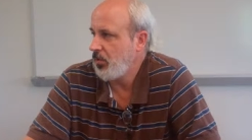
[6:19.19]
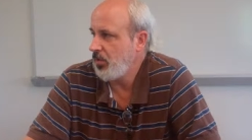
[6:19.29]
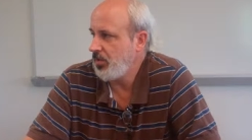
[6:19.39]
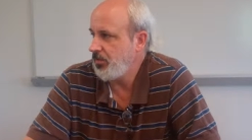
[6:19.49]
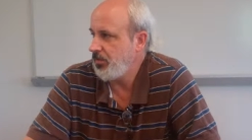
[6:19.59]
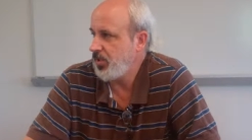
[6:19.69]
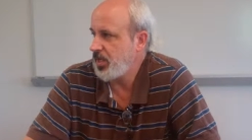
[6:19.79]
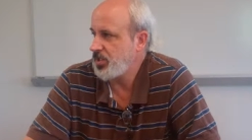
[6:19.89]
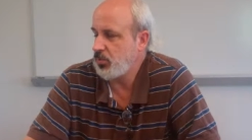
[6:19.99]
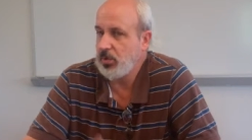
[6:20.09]
We,
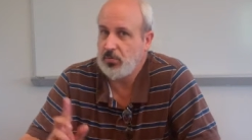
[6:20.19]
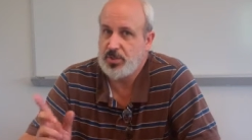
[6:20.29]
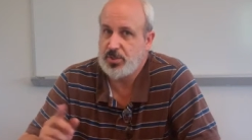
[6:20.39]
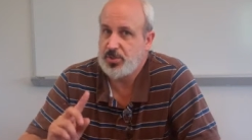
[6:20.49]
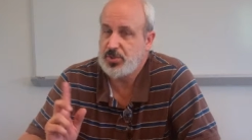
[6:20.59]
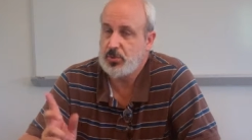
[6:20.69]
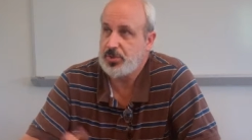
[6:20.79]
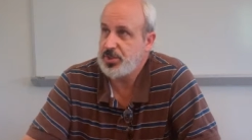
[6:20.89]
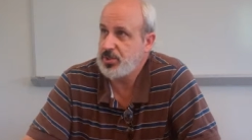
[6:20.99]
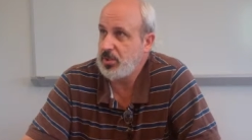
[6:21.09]
because we're a regional school
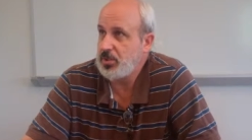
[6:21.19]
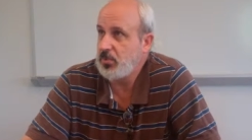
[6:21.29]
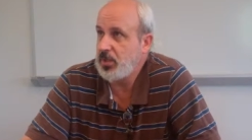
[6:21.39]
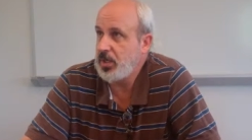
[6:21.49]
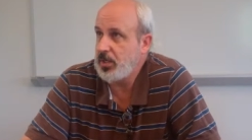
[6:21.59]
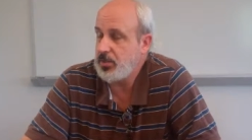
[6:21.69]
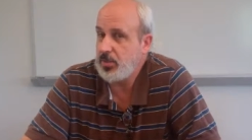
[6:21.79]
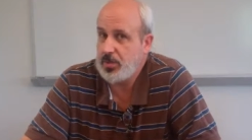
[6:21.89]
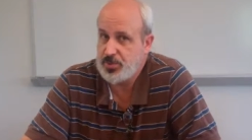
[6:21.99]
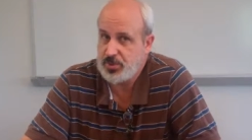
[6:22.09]
district, we got New
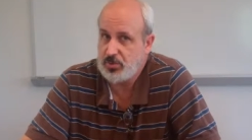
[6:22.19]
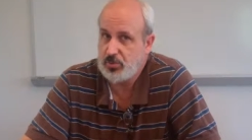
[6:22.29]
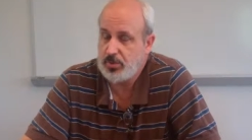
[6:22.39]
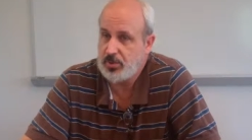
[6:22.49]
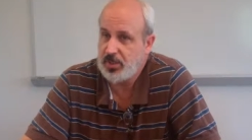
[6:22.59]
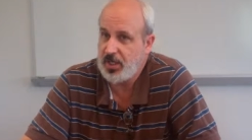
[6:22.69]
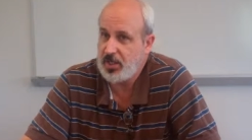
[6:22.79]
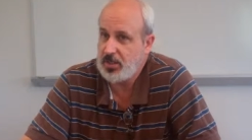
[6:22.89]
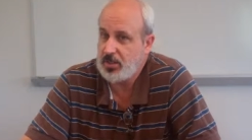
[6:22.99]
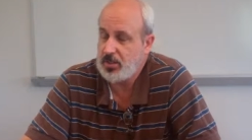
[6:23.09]
Hampshire School Building
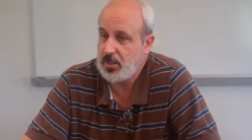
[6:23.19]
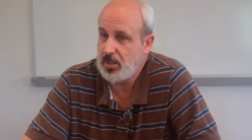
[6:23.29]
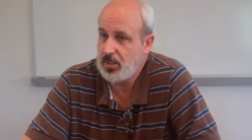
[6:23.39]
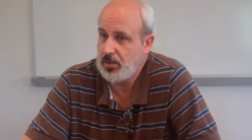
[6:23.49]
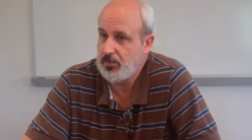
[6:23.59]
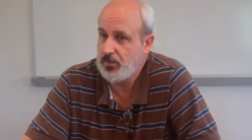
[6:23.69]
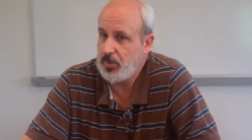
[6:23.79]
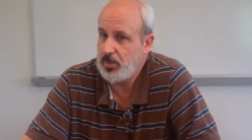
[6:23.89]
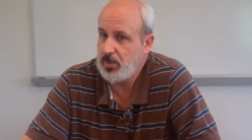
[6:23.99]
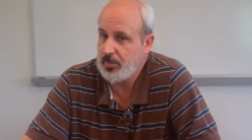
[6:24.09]
Aid um,
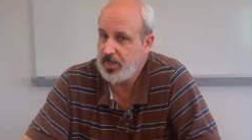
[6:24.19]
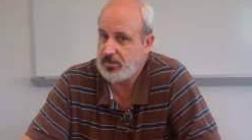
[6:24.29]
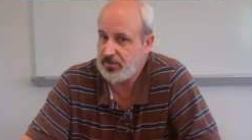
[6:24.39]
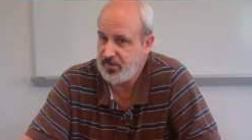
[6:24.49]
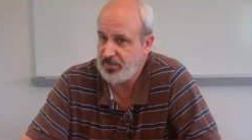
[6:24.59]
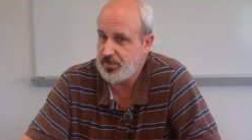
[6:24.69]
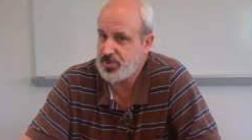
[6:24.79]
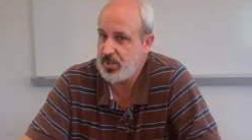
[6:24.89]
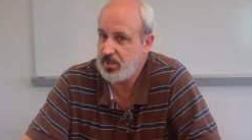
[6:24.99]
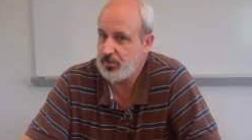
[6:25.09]
in the amount of
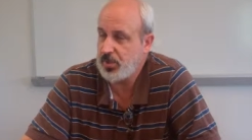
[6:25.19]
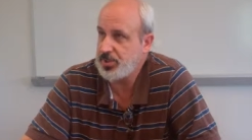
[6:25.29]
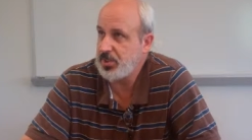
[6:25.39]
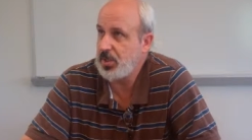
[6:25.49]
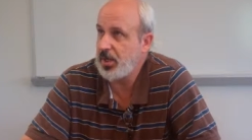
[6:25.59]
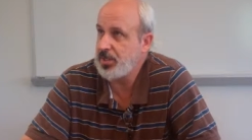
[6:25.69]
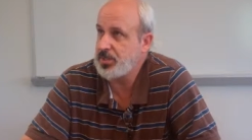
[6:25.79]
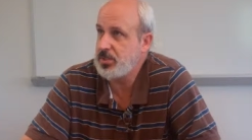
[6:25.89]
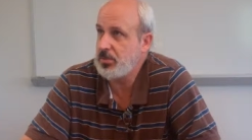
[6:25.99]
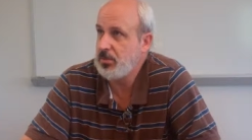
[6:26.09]
50% of the project
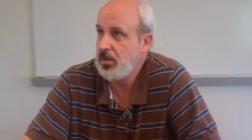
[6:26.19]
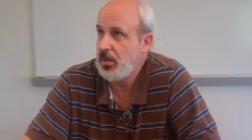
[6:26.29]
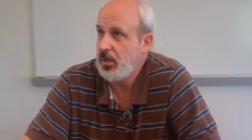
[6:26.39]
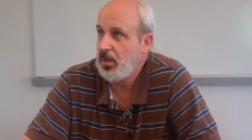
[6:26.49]
cost.